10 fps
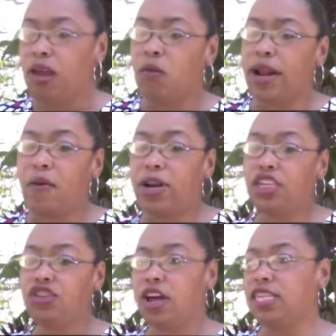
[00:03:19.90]
what I
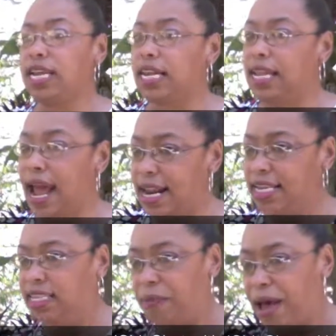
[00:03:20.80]
wanted to talk to the
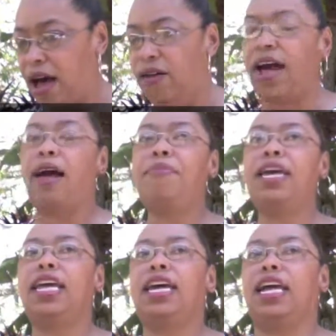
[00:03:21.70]
ladies about, I've
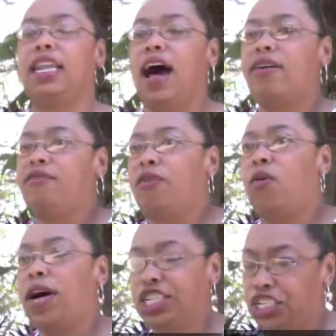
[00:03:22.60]
been getting a lot of
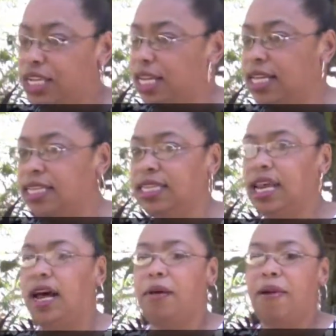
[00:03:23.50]
questions.
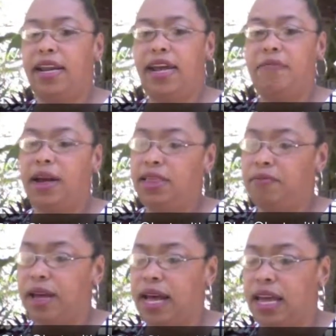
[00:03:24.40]
I named
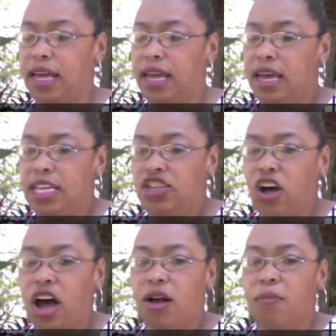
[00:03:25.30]
my
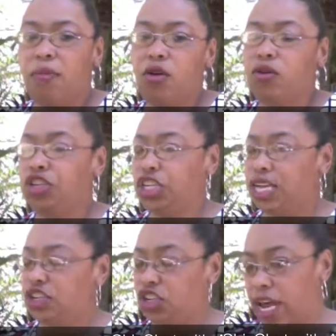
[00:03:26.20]
talk Mogul
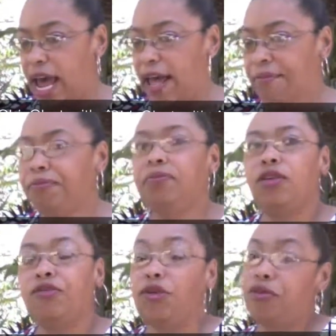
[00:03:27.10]
Chix Chat
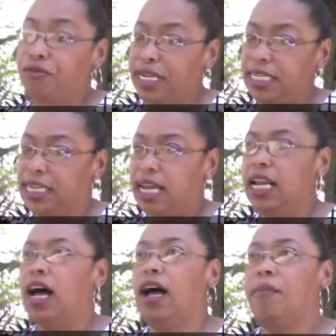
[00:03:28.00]
for a reason.
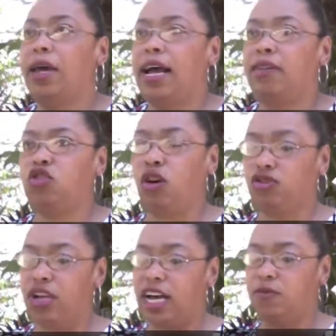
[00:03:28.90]
And I
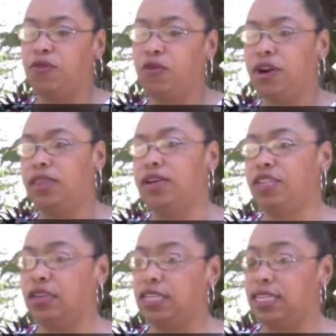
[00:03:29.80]
told you guys before that
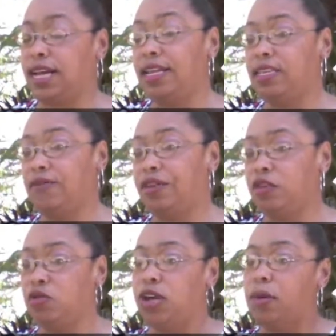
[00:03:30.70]
there's a distinct
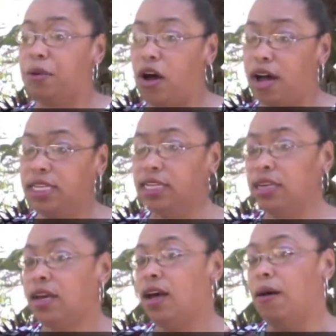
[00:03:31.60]
difference between a boss,
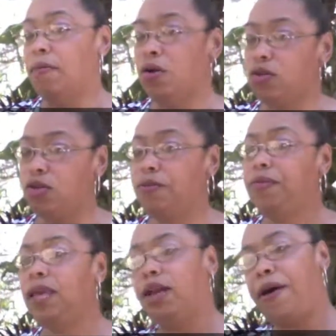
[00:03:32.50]
a mogul,
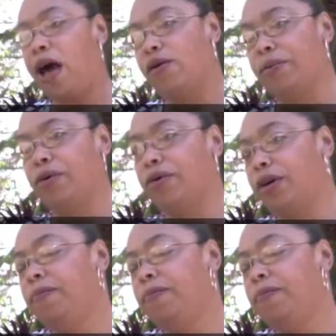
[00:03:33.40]
and a power broker.